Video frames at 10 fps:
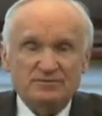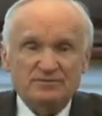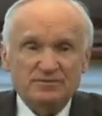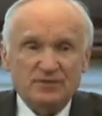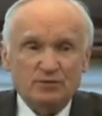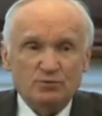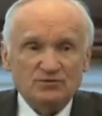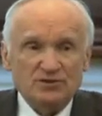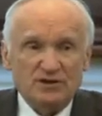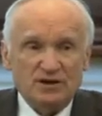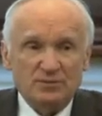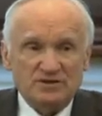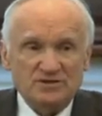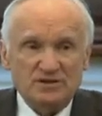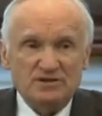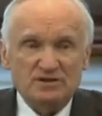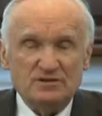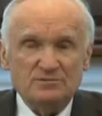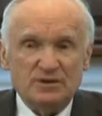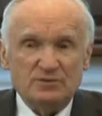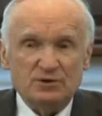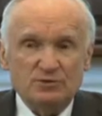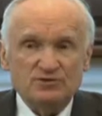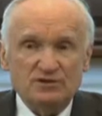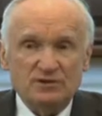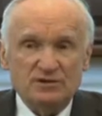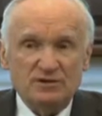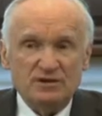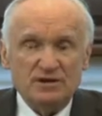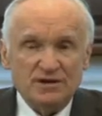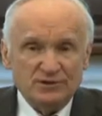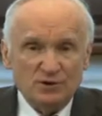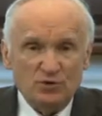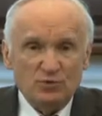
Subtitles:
and these qualities appeared